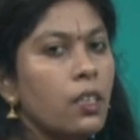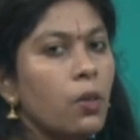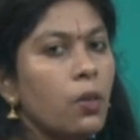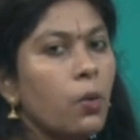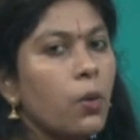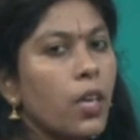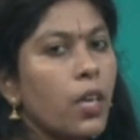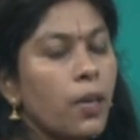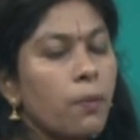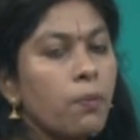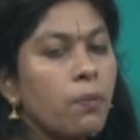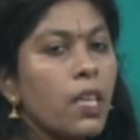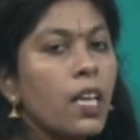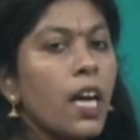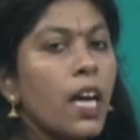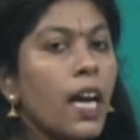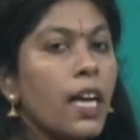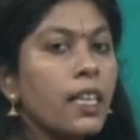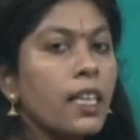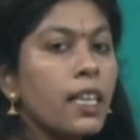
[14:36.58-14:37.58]
okay,
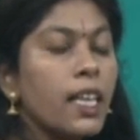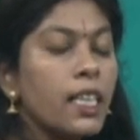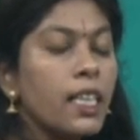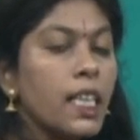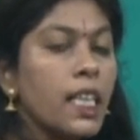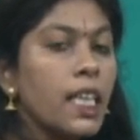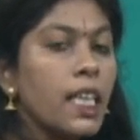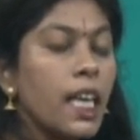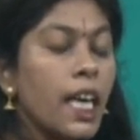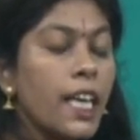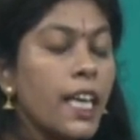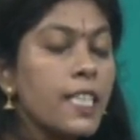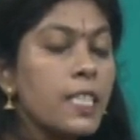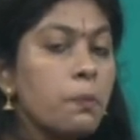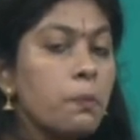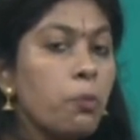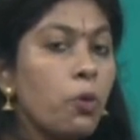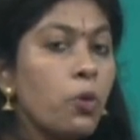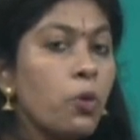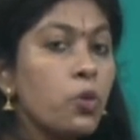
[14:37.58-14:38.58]
and getting
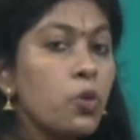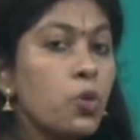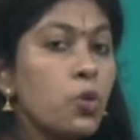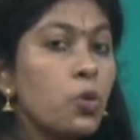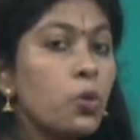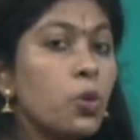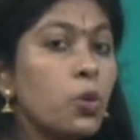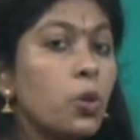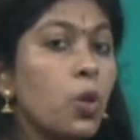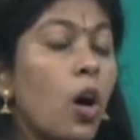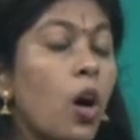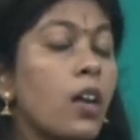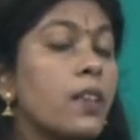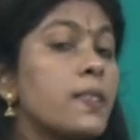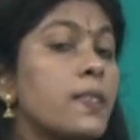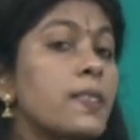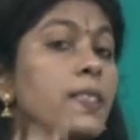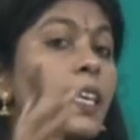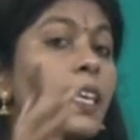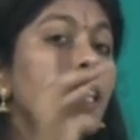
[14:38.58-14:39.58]
exposed to
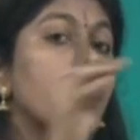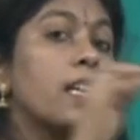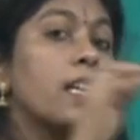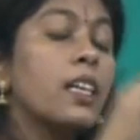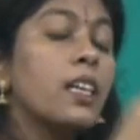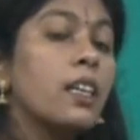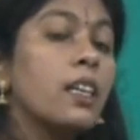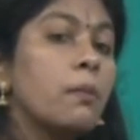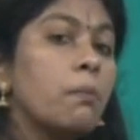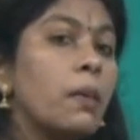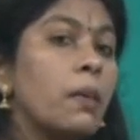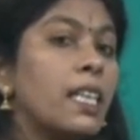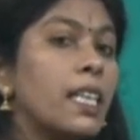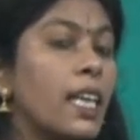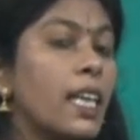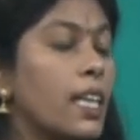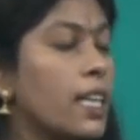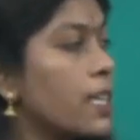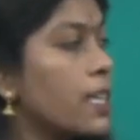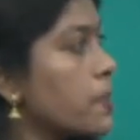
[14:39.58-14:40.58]
toxic
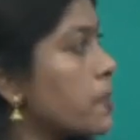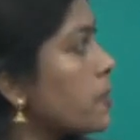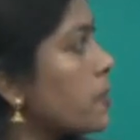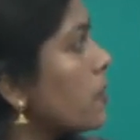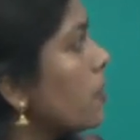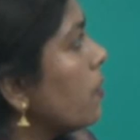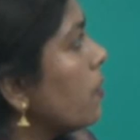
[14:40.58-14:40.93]
materials